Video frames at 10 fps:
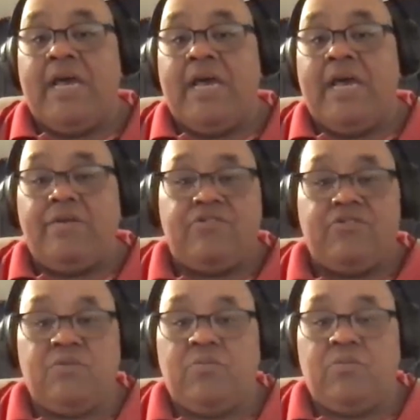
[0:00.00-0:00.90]
And
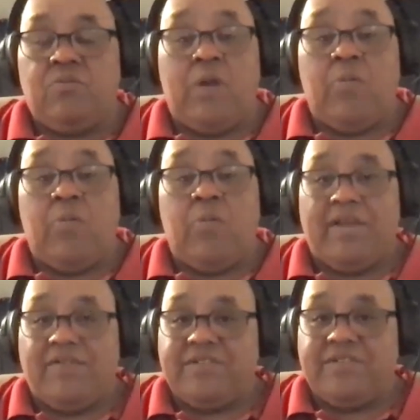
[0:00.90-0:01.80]
I
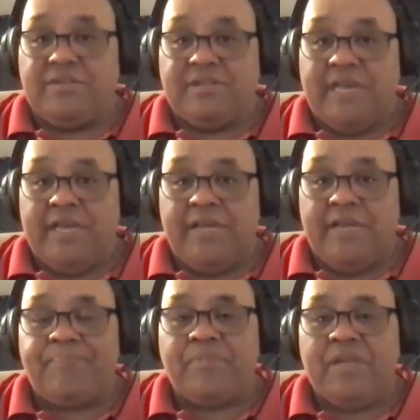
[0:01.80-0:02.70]
walk every
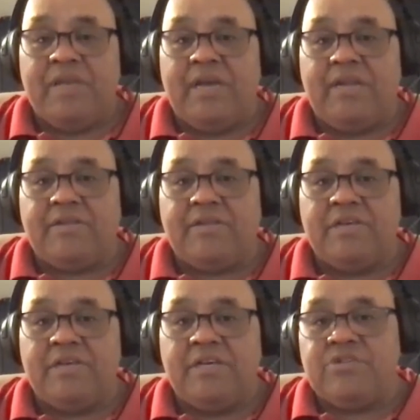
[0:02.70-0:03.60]
single day.
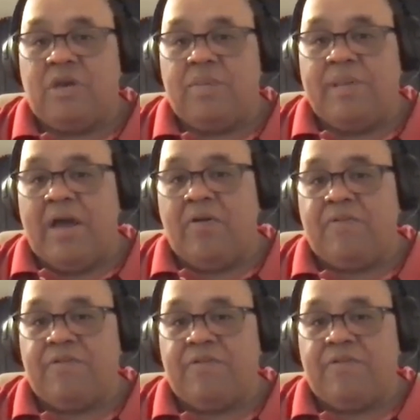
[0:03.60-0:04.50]
And so I'm
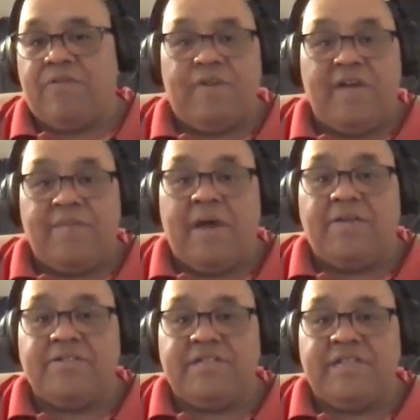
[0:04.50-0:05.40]
out for 4 or 5
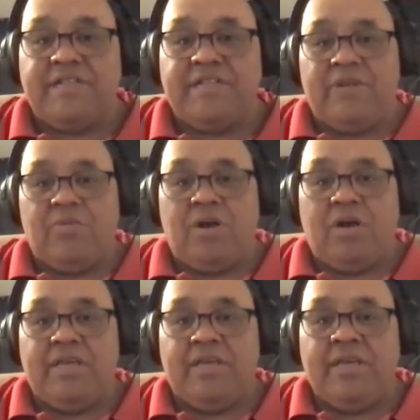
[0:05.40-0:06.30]
miles a day when I'm
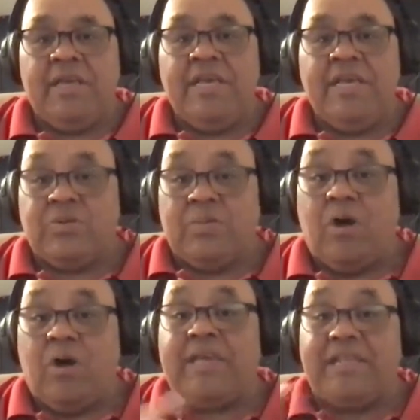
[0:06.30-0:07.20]
walking. So when
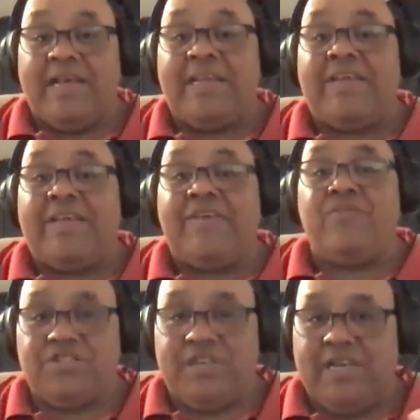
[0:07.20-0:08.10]
I'm walking, that gives
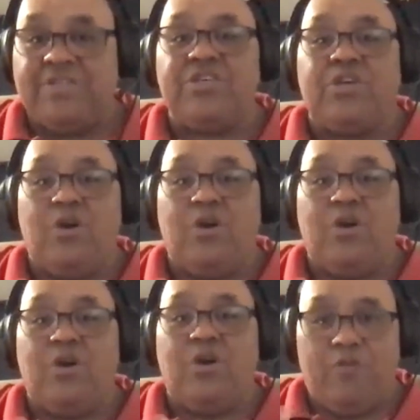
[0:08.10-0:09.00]
me a chance to
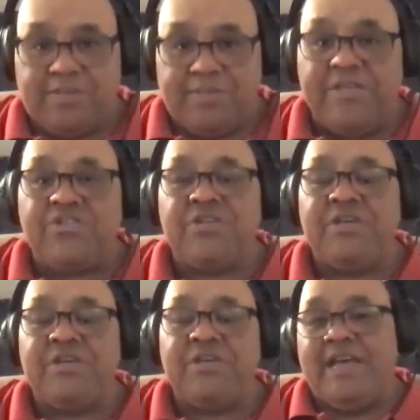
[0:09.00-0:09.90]
go over my
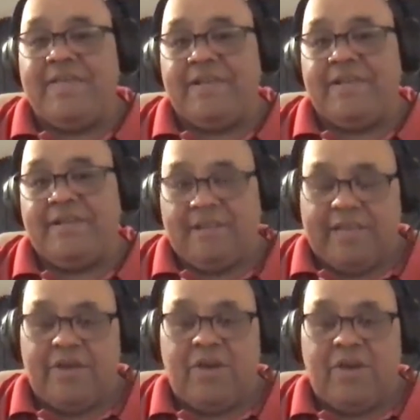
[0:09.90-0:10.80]
speech and
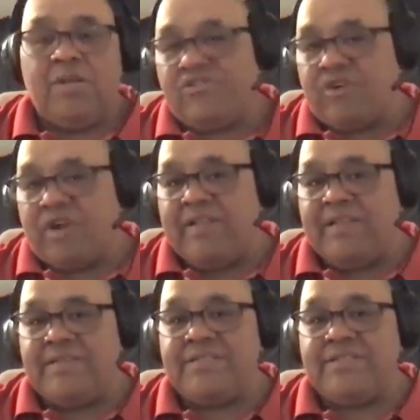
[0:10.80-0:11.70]
then like, oh, let me
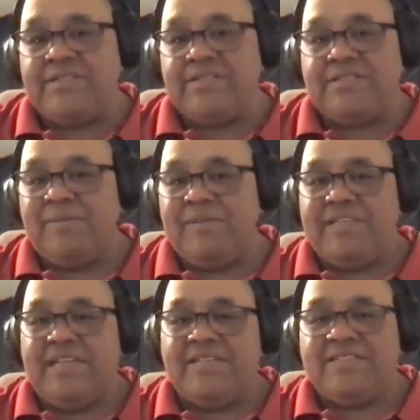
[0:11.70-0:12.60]
try this
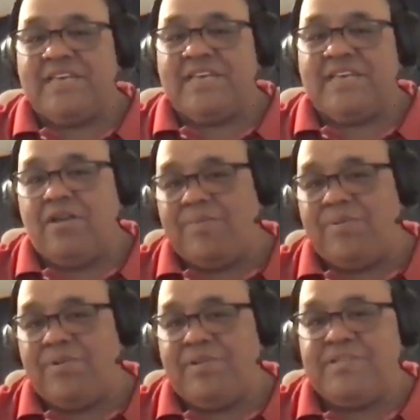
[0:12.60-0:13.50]
time. Let me take this
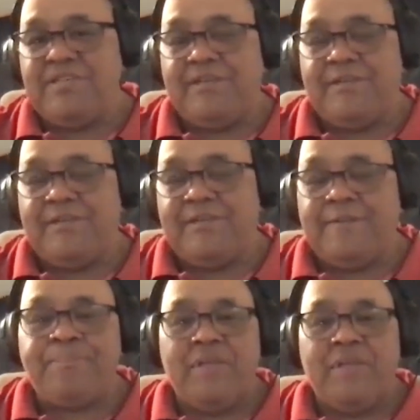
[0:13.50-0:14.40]
out. Let me put this
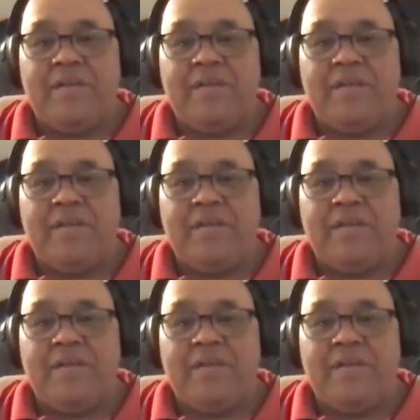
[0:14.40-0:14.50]
in.